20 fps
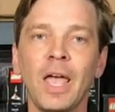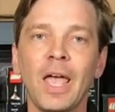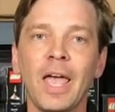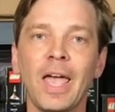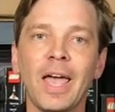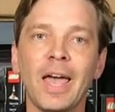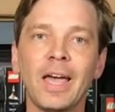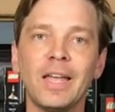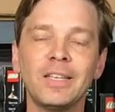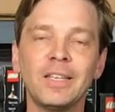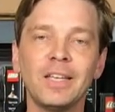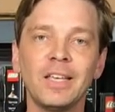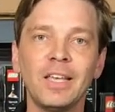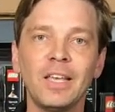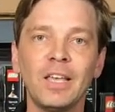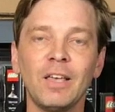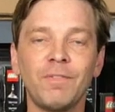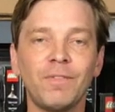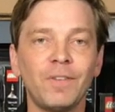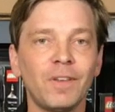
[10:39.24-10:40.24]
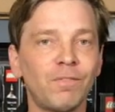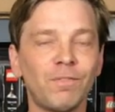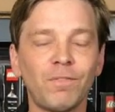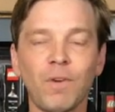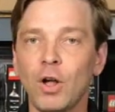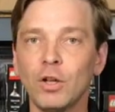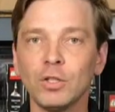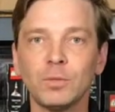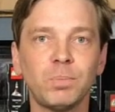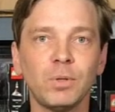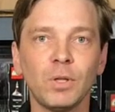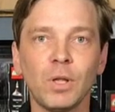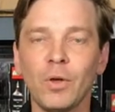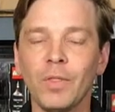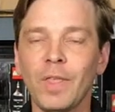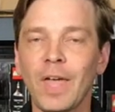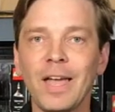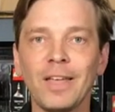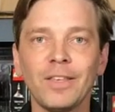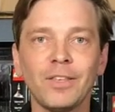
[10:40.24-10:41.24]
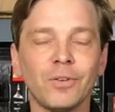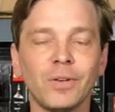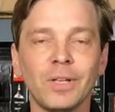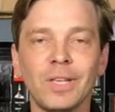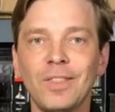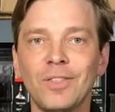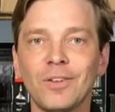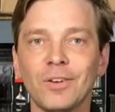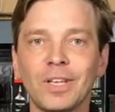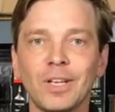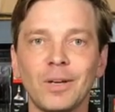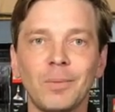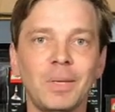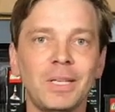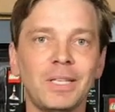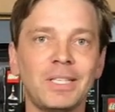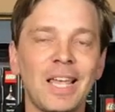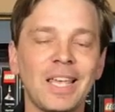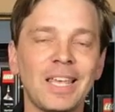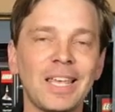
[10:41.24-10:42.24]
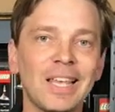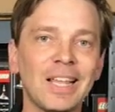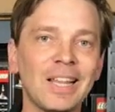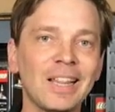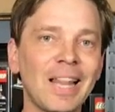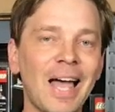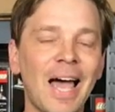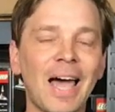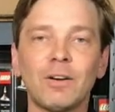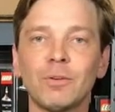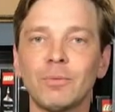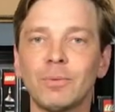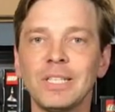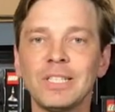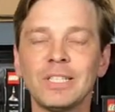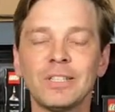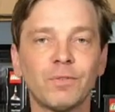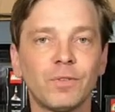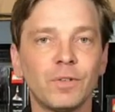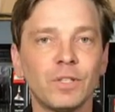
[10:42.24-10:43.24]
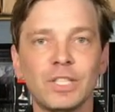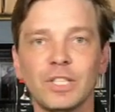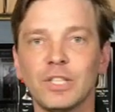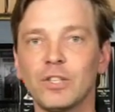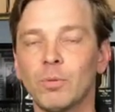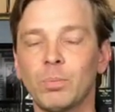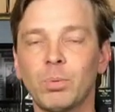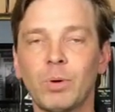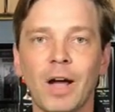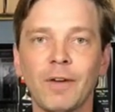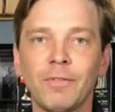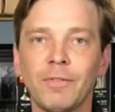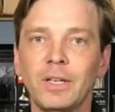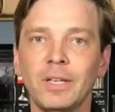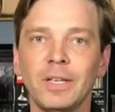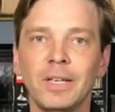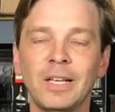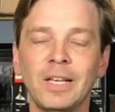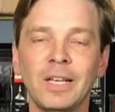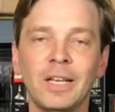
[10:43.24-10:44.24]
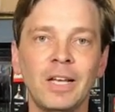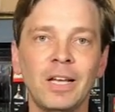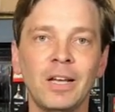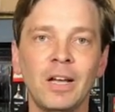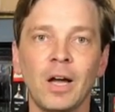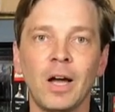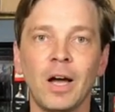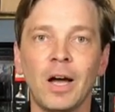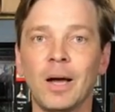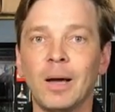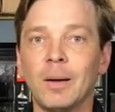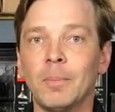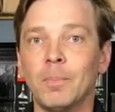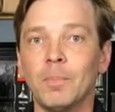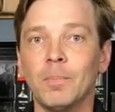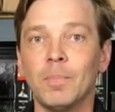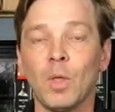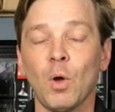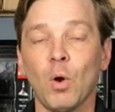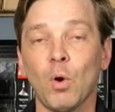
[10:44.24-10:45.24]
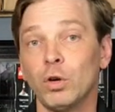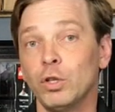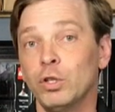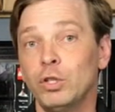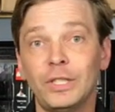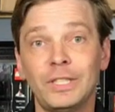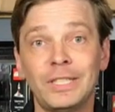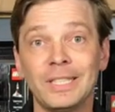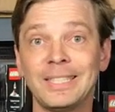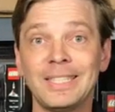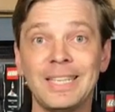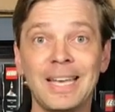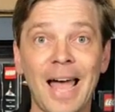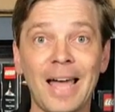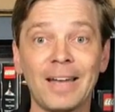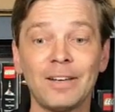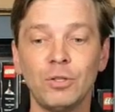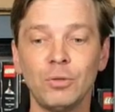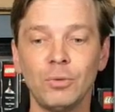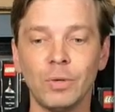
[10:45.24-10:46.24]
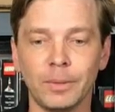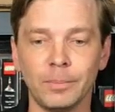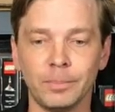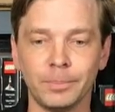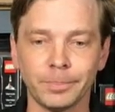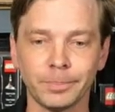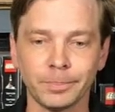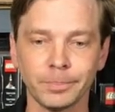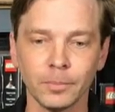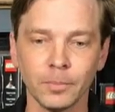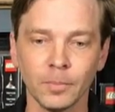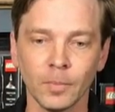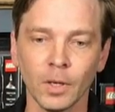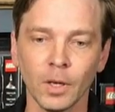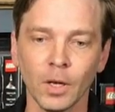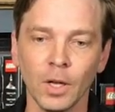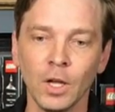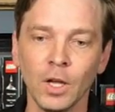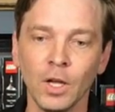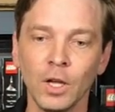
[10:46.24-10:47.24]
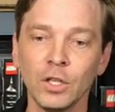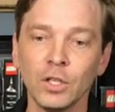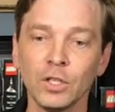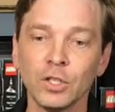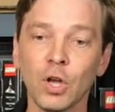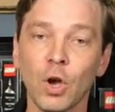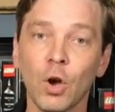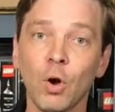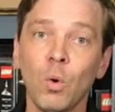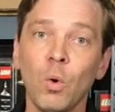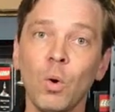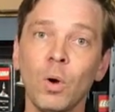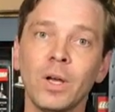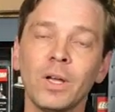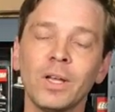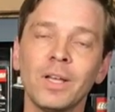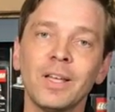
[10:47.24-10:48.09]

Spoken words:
And if it falls below that, you're either going to be taking a lot of risk for zero profit, or you should just not do it. So